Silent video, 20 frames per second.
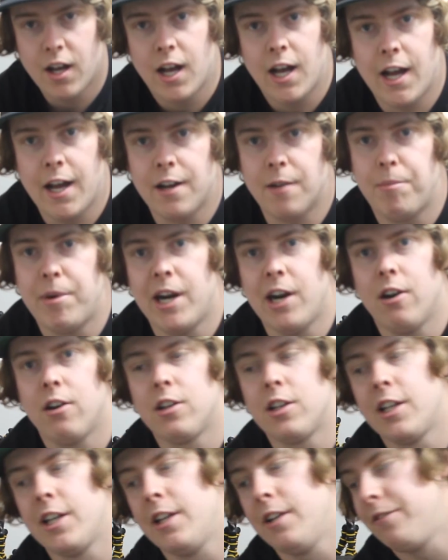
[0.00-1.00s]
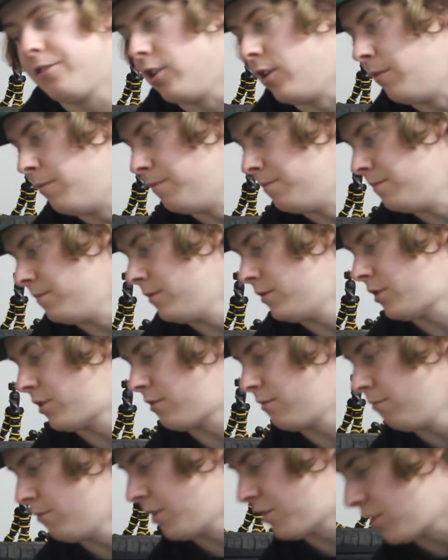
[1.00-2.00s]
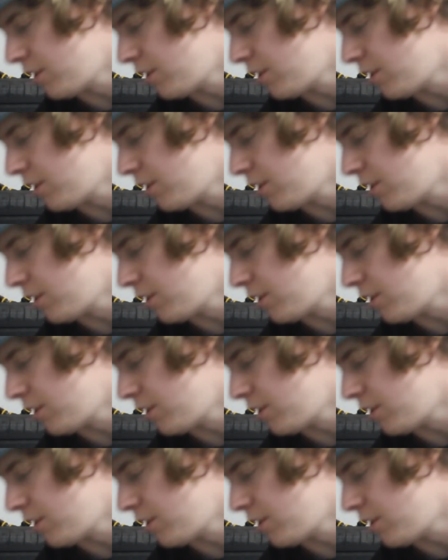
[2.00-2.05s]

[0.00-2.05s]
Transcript: And apparently, from what